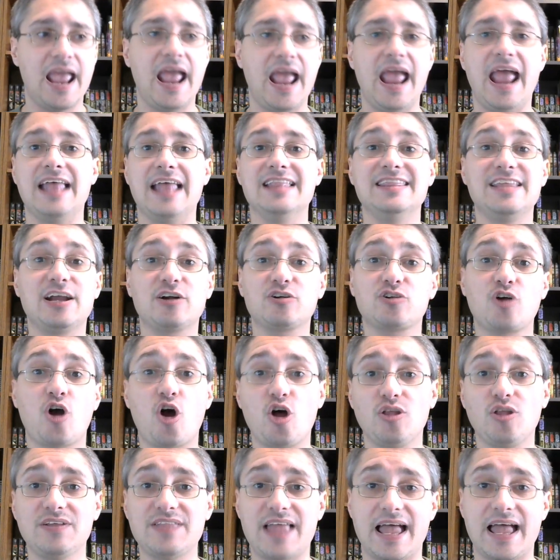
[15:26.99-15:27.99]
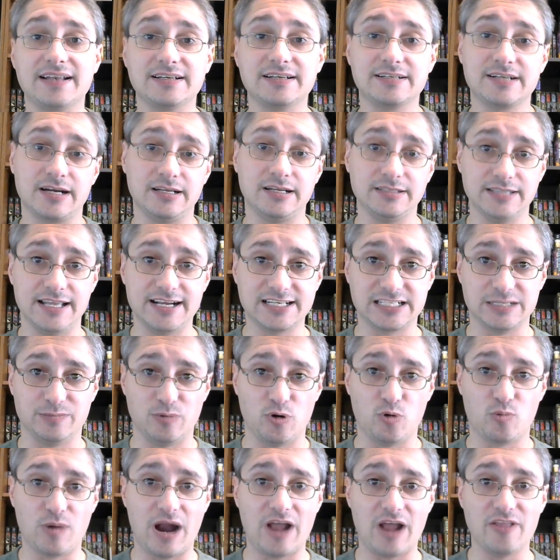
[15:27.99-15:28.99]
And they're calling that
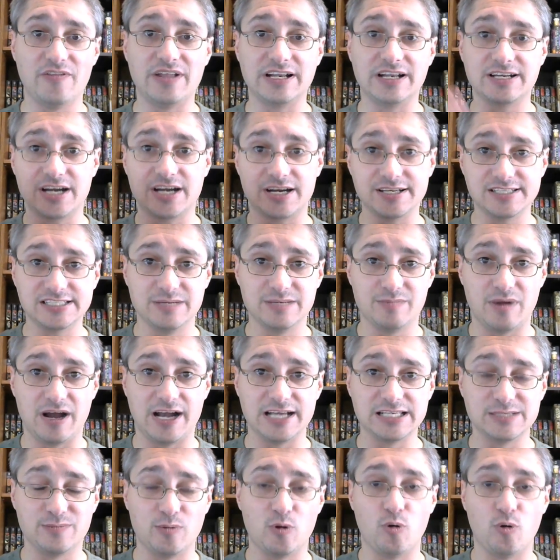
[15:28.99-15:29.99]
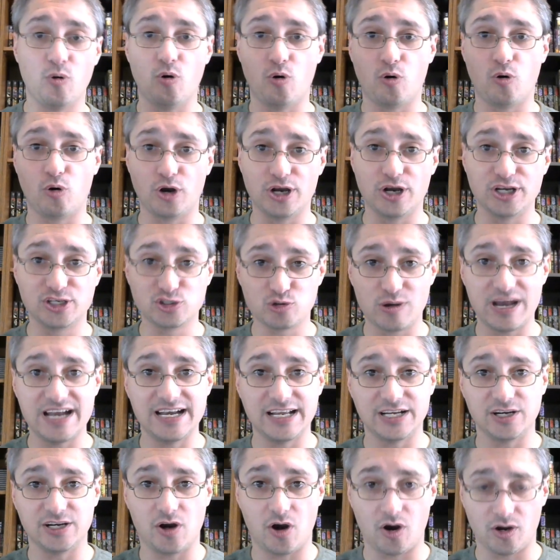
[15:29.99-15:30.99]
collectible rather than customizable or a
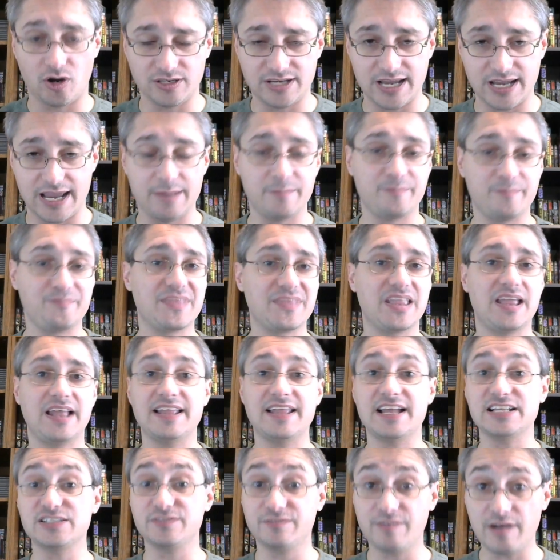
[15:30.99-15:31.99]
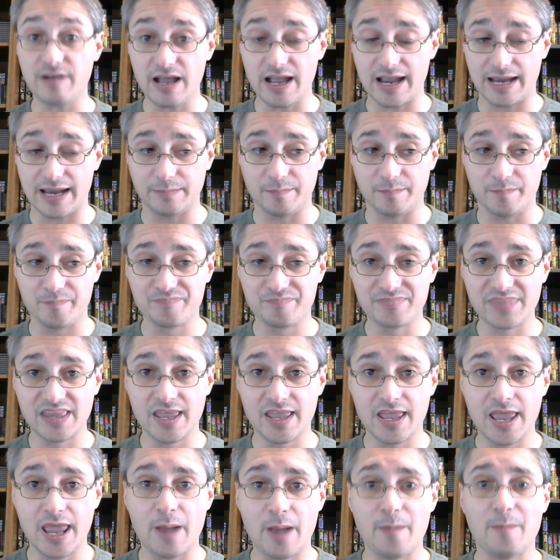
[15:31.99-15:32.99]
trading card game. And that's fine.
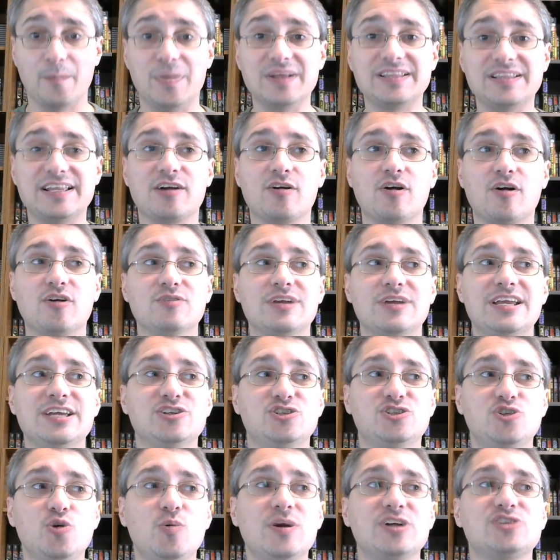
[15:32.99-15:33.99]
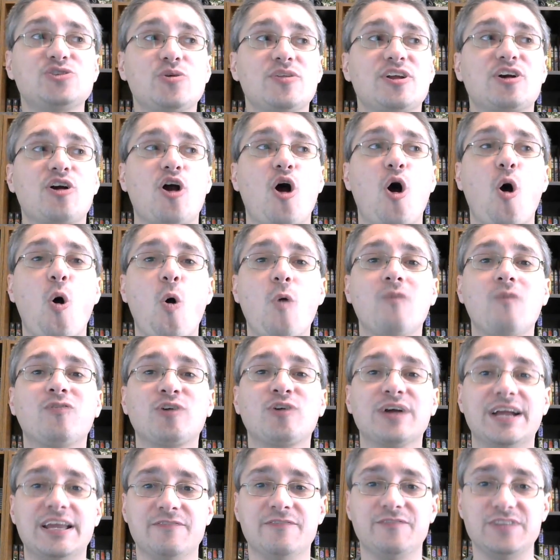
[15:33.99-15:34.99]
But they're in doing so, they're
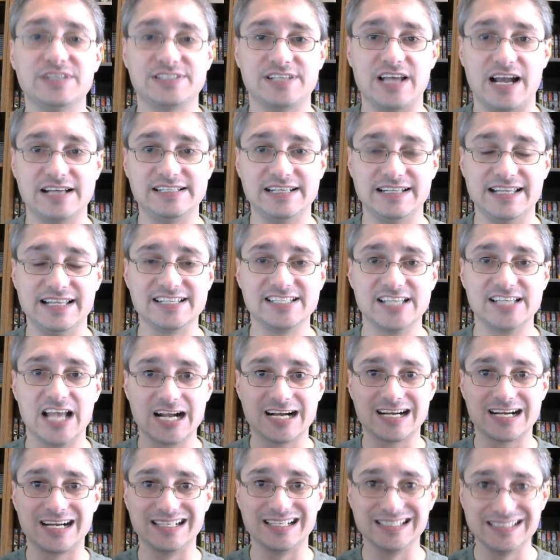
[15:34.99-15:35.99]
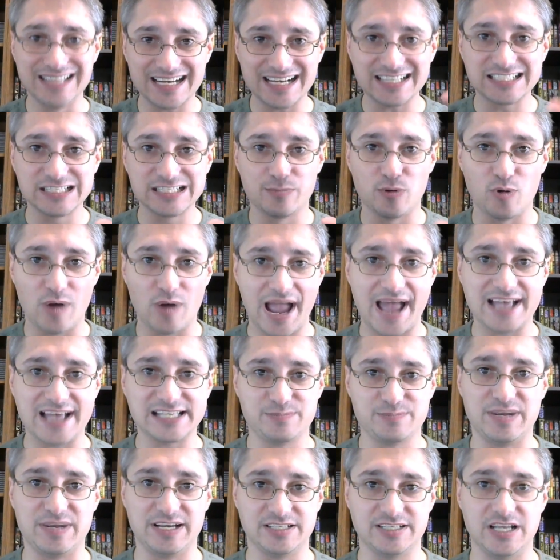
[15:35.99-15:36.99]
overemphasizing this collectible
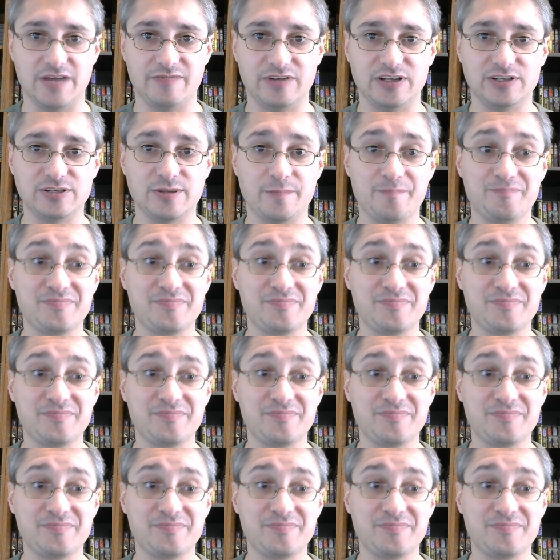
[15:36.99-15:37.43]
aspect of it.